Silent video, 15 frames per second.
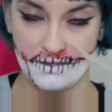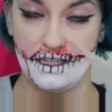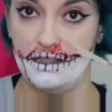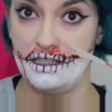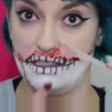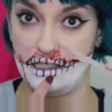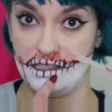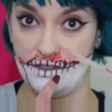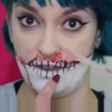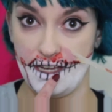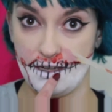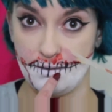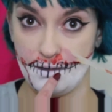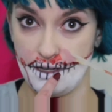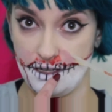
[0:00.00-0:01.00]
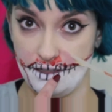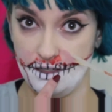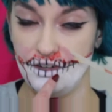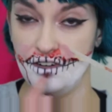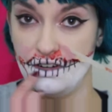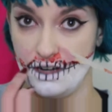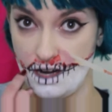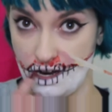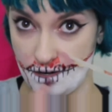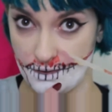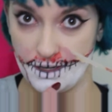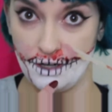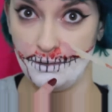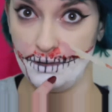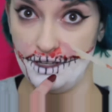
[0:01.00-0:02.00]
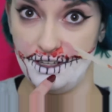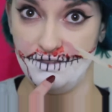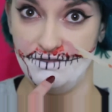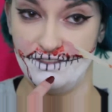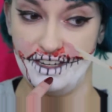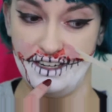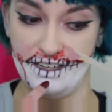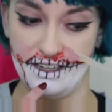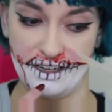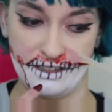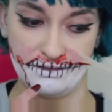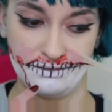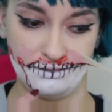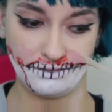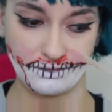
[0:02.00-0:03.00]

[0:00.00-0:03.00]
This is fake blood, not real blood right here.